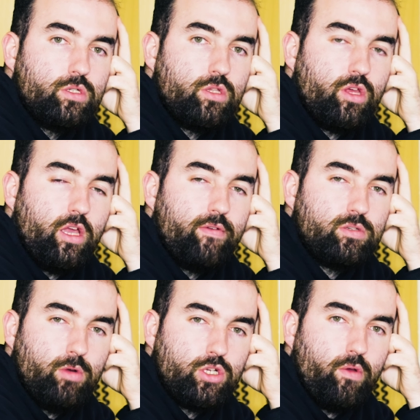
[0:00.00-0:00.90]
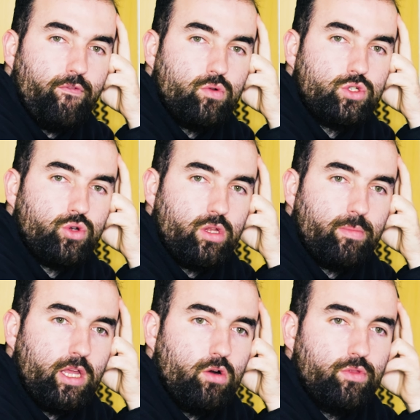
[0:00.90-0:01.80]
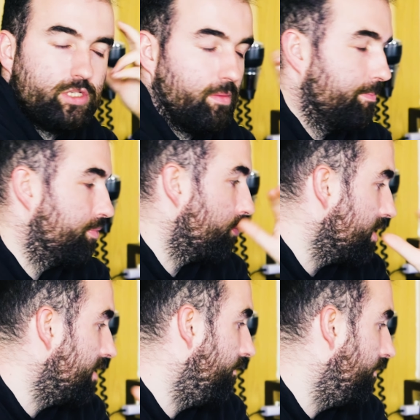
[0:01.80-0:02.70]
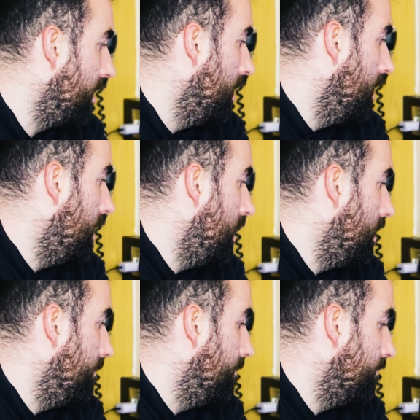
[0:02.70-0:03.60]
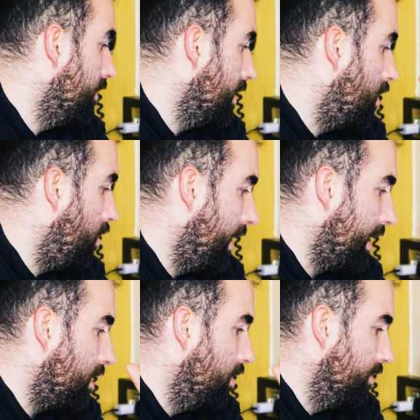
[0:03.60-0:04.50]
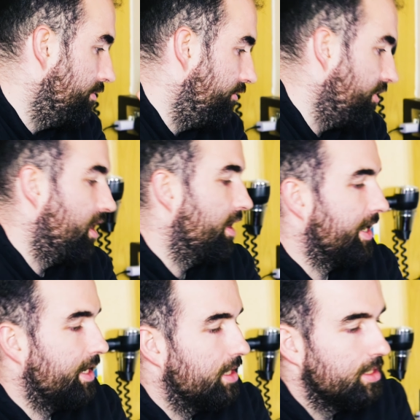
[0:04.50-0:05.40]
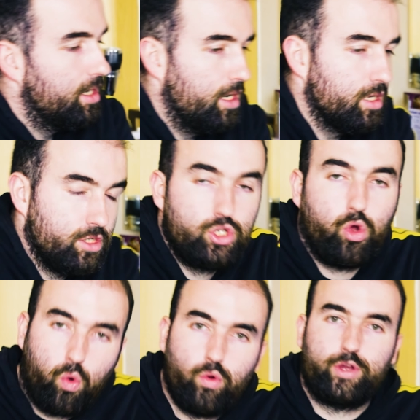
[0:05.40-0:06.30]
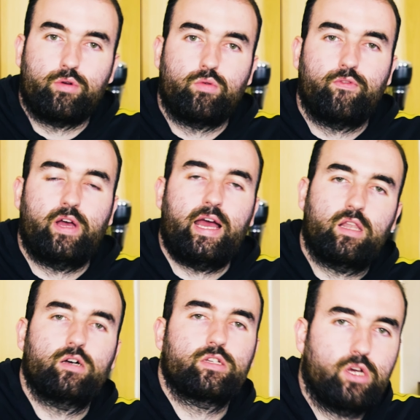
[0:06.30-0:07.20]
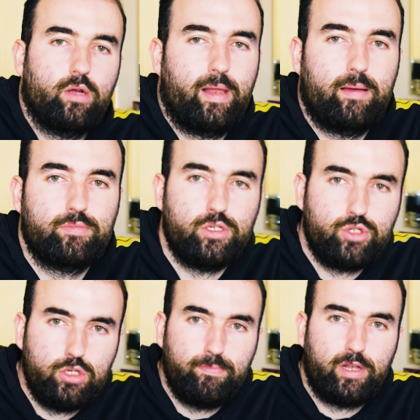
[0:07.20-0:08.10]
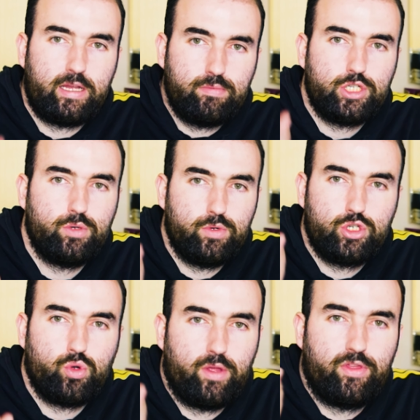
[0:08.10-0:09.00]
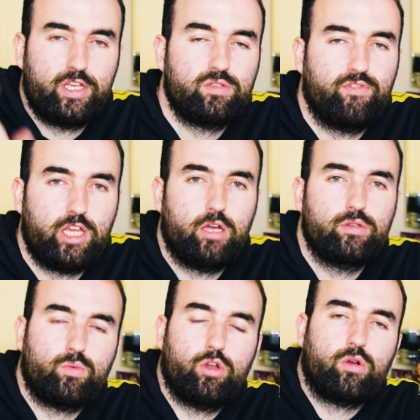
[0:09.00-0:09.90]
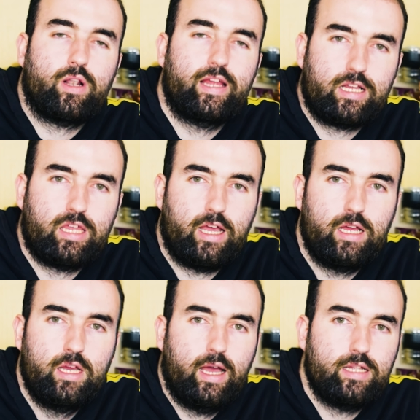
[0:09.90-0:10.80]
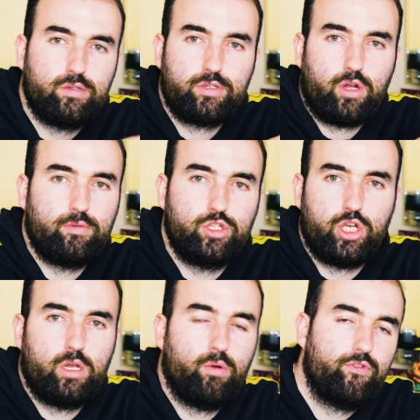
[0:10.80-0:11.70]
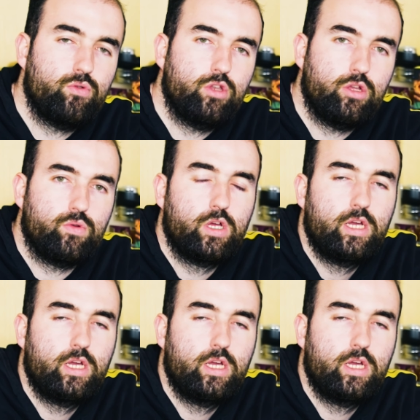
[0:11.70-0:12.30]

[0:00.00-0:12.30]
So thank you ever so much for joining me on this brief, very quick, on-the-fly tutorial for LRTimelapse. YouTube believes you enjoy this video, so why not click that and subscribe to the channel if you're new.